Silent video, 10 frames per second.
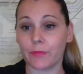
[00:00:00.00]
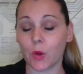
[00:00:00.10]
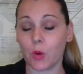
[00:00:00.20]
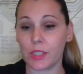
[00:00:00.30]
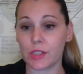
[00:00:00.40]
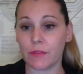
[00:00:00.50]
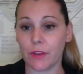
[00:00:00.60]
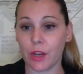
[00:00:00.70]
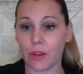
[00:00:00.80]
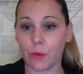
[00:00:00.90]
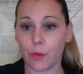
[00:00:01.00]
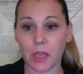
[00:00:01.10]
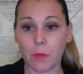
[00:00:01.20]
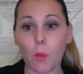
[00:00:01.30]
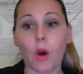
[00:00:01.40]
audition video that we
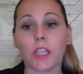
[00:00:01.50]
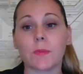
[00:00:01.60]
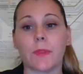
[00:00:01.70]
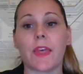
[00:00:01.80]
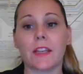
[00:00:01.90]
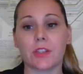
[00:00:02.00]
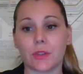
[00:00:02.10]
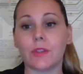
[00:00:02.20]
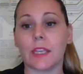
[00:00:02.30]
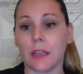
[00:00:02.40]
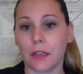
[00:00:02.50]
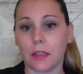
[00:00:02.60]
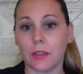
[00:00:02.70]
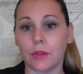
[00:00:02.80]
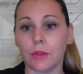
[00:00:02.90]
can watch, but that should
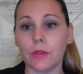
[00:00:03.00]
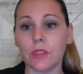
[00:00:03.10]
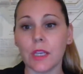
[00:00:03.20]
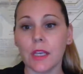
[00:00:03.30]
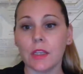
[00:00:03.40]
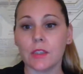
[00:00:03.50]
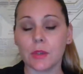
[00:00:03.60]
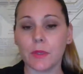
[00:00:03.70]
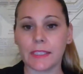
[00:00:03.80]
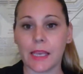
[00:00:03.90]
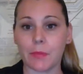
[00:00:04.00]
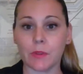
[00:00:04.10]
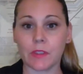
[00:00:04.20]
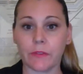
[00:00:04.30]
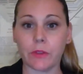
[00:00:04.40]
include 2
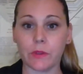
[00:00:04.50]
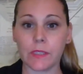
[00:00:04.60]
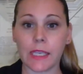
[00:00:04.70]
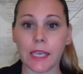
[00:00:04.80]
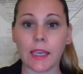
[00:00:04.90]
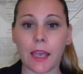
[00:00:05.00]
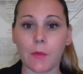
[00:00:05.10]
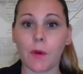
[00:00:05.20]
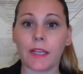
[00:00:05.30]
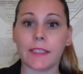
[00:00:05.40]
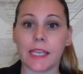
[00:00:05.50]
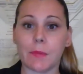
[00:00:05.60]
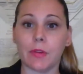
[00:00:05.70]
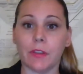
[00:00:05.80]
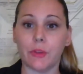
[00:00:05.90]
examples of you singing and 1
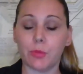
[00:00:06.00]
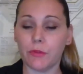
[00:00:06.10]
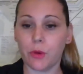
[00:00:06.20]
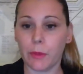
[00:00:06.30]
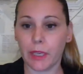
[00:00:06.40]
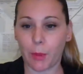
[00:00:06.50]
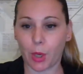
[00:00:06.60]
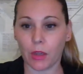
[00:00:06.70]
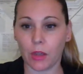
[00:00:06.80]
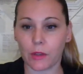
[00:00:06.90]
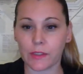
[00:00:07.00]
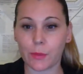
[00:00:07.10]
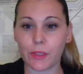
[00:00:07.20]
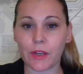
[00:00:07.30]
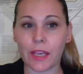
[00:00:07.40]
example of you performing a monologue. So we
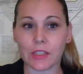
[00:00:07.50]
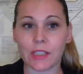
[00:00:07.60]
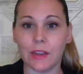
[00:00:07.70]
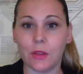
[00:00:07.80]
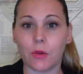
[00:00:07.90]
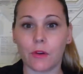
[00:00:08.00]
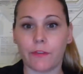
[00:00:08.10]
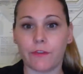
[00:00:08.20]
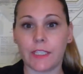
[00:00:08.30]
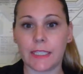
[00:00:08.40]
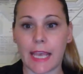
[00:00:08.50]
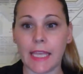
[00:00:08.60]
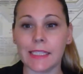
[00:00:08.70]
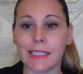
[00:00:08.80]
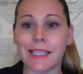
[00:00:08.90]
don't actually look for
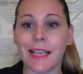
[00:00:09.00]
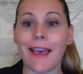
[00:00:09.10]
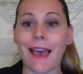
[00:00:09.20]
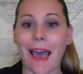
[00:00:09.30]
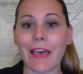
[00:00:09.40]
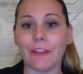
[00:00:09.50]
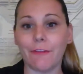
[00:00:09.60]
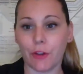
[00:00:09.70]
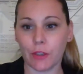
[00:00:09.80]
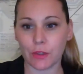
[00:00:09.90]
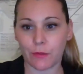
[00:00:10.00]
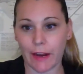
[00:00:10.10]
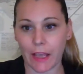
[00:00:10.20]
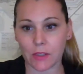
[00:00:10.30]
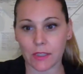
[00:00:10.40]
dance at the first
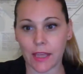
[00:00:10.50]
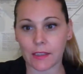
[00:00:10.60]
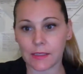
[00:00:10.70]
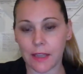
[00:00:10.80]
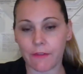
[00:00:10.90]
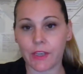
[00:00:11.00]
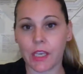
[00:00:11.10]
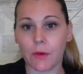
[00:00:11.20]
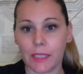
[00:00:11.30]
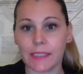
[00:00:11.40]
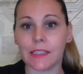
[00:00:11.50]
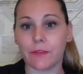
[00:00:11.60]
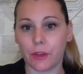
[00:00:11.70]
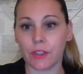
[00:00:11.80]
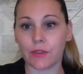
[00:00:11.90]
round. That video is the
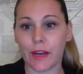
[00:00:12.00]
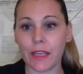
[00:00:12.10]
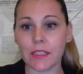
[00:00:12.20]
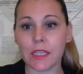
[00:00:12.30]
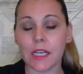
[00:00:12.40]
first round.